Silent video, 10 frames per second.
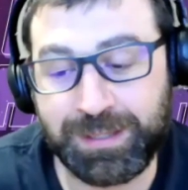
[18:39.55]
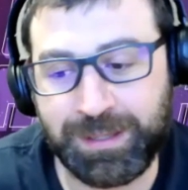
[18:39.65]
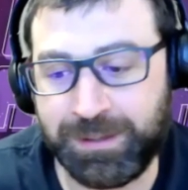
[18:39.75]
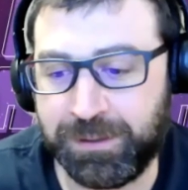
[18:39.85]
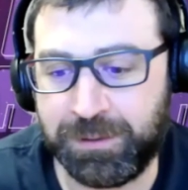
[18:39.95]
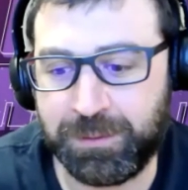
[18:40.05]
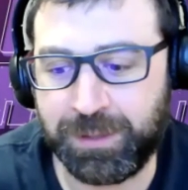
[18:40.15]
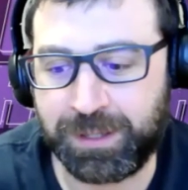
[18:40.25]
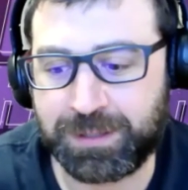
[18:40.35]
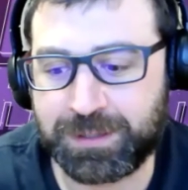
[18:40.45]
I don't know,
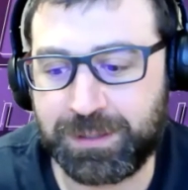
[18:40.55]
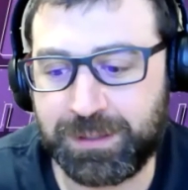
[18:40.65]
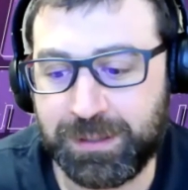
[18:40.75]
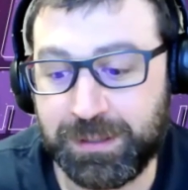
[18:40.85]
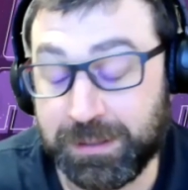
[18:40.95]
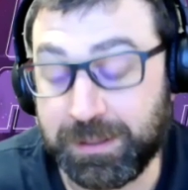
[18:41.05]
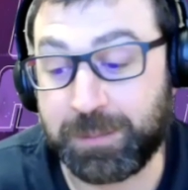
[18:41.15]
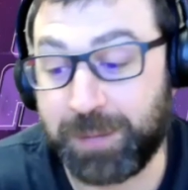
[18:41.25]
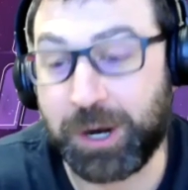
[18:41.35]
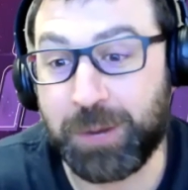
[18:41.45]
like
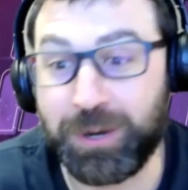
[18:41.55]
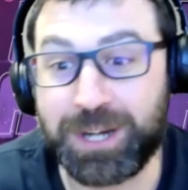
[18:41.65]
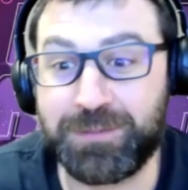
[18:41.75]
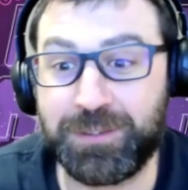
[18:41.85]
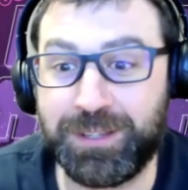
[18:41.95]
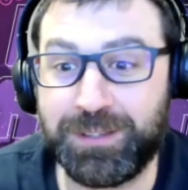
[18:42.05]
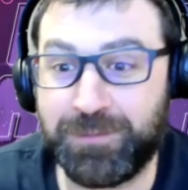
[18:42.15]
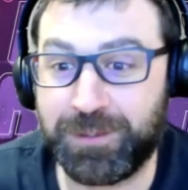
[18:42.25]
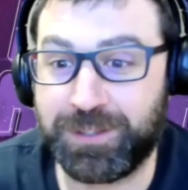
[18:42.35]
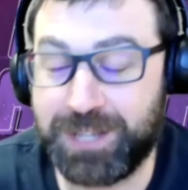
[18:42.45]
my heart breaks for
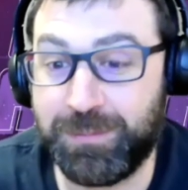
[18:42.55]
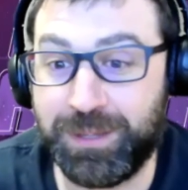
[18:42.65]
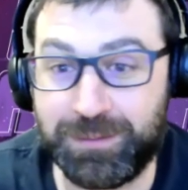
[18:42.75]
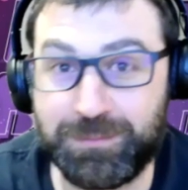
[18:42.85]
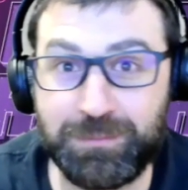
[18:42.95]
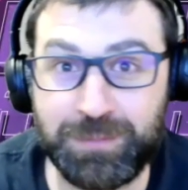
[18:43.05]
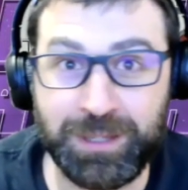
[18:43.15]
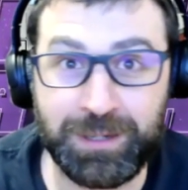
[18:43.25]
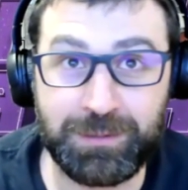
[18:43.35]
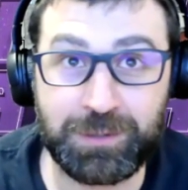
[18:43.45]
the team
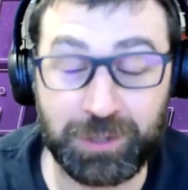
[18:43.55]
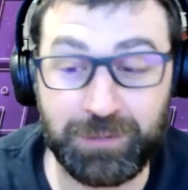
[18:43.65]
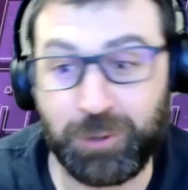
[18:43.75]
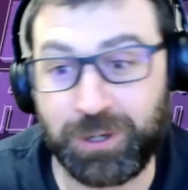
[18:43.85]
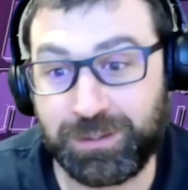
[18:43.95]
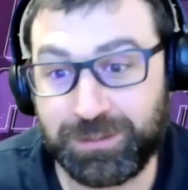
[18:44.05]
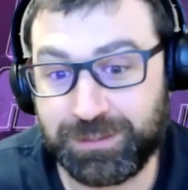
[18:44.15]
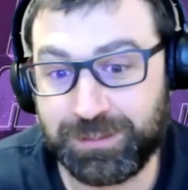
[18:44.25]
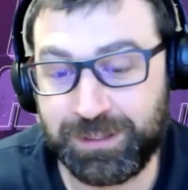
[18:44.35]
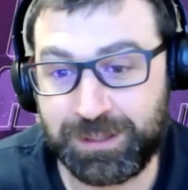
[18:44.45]
that should have won,
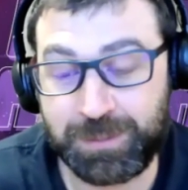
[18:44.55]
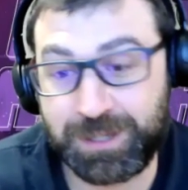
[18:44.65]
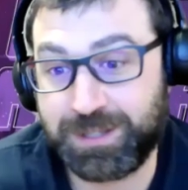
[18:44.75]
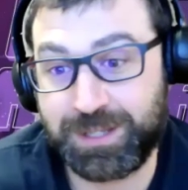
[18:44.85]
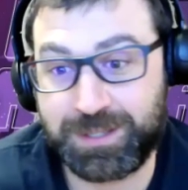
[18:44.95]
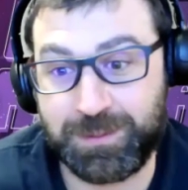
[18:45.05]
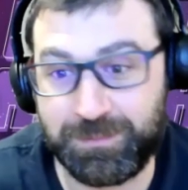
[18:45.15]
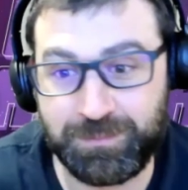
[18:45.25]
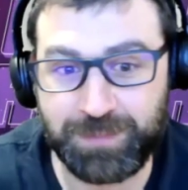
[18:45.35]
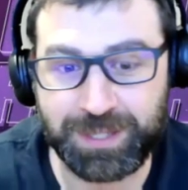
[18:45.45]
like, because that's an
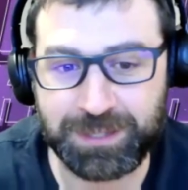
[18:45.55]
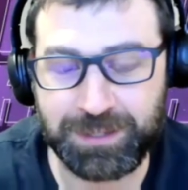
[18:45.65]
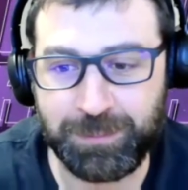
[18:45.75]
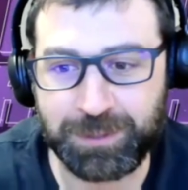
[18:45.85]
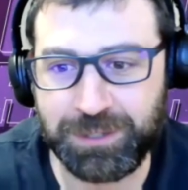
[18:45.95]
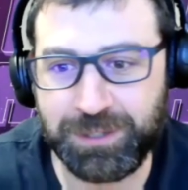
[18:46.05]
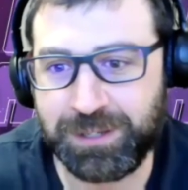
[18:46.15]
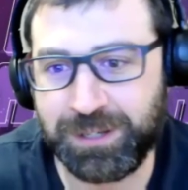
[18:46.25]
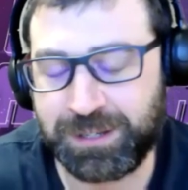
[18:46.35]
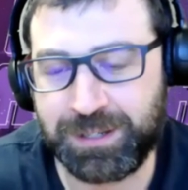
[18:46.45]
opportunity
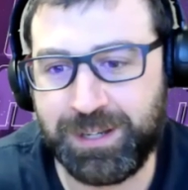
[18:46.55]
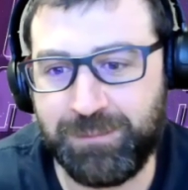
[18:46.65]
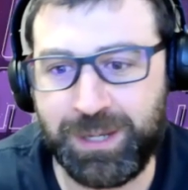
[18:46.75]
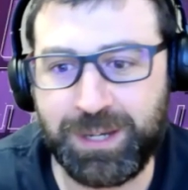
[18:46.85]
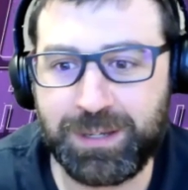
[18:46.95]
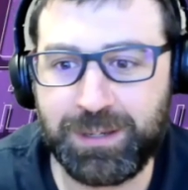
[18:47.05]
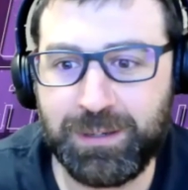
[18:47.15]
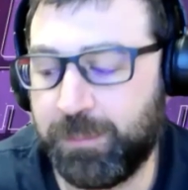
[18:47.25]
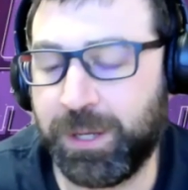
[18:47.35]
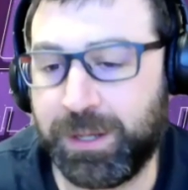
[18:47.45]
you're not going to have back.
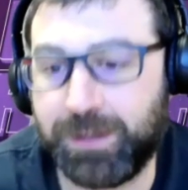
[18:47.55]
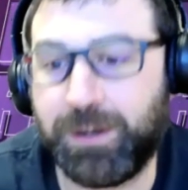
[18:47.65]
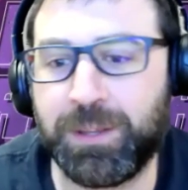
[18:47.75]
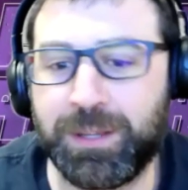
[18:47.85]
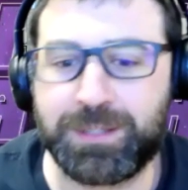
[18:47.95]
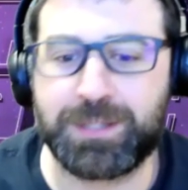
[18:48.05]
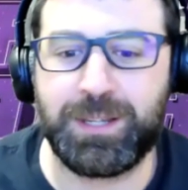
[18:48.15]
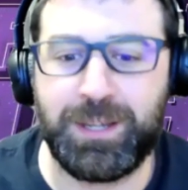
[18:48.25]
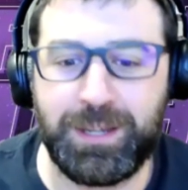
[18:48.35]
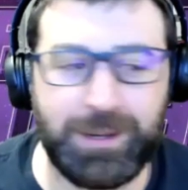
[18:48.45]
But all that to
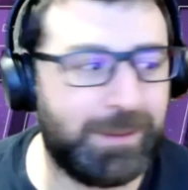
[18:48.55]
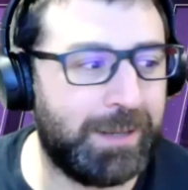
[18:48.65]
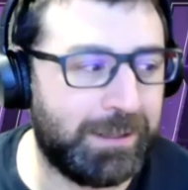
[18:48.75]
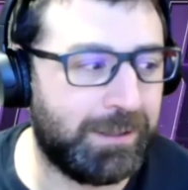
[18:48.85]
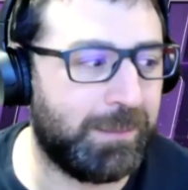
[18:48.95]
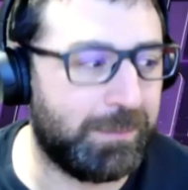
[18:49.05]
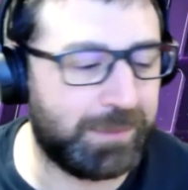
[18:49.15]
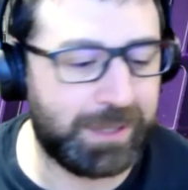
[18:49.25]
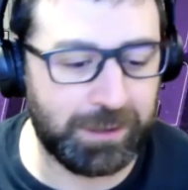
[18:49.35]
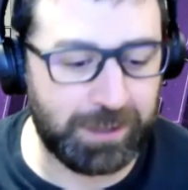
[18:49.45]
say, I know I'm
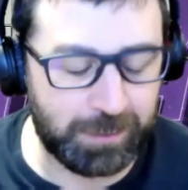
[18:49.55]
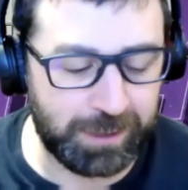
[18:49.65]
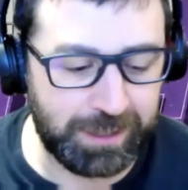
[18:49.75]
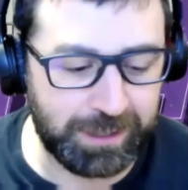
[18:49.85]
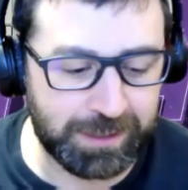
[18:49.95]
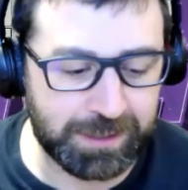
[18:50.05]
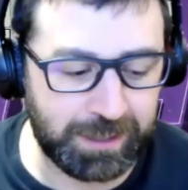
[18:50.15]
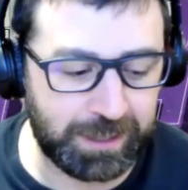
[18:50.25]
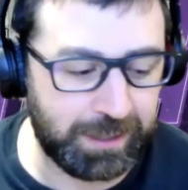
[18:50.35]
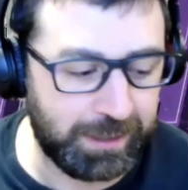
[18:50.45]
getting long-winded here, is
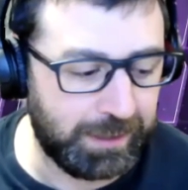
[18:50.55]
like,